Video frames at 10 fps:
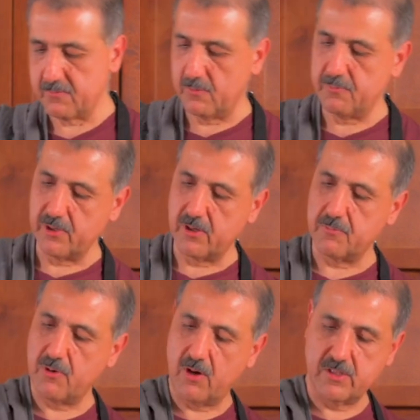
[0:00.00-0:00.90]
we'll put our
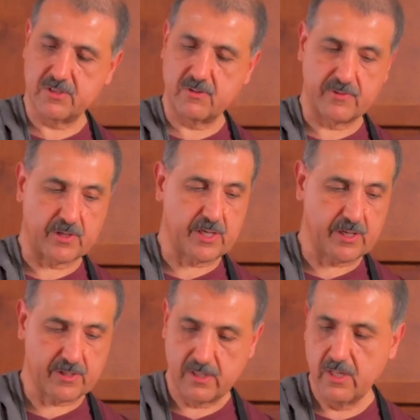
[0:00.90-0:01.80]
prawns over
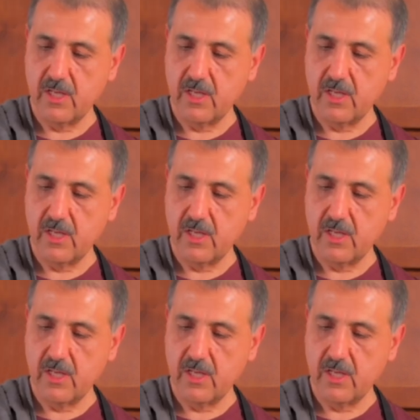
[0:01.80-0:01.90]
here